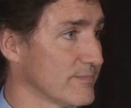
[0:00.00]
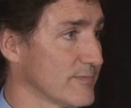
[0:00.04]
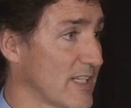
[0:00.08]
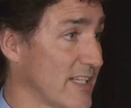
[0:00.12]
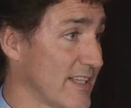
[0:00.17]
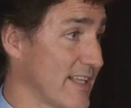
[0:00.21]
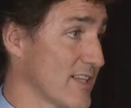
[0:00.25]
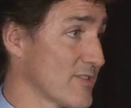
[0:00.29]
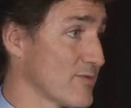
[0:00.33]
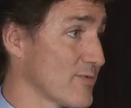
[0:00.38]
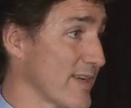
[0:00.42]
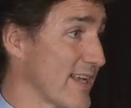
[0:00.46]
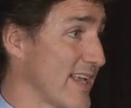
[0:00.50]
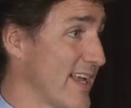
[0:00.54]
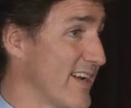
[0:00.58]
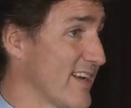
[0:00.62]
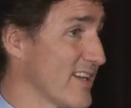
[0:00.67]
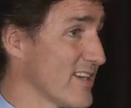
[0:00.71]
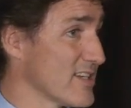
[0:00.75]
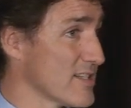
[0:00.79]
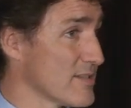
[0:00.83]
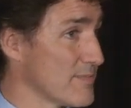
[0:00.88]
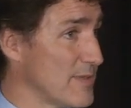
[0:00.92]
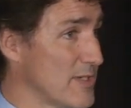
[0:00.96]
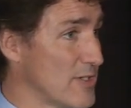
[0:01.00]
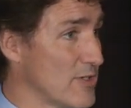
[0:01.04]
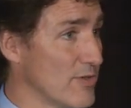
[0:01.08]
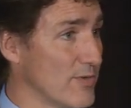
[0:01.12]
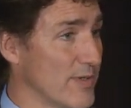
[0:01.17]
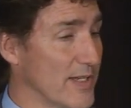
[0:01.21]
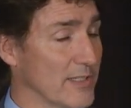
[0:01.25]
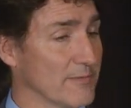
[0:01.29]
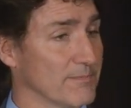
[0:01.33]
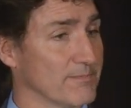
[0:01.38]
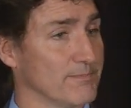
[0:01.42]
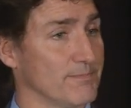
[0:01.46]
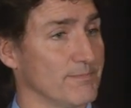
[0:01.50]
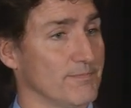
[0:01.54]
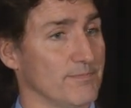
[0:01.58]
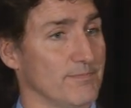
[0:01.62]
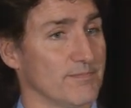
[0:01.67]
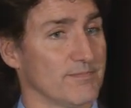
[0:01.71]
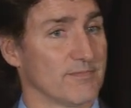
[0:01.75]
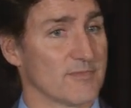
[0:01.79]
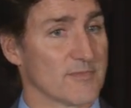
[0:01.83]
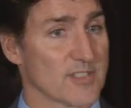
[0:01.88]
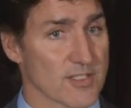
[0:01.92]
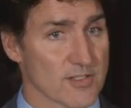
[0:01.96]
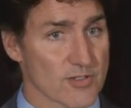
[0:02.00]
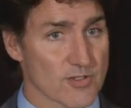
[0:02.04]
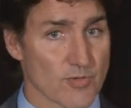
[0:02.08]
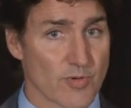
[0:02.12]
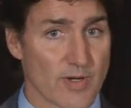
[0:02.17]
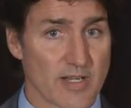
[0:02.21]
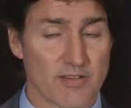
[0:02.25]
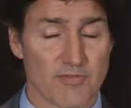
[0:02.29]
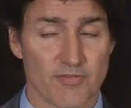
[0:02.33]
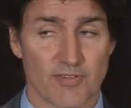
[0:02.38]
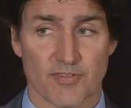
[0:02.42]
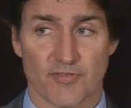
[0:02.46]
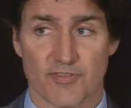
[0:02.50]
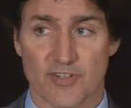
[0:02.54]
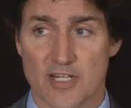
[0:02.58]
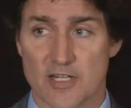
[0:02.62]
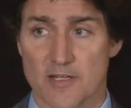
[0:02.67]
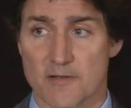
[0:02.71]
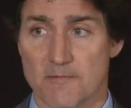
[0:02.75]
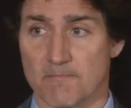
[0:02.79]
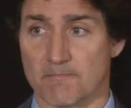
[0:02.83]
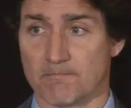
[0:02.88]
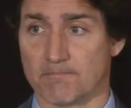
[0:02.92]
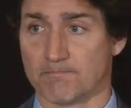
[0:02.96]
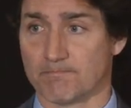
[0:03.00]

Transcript: And that's what Canada's been doing since 2015.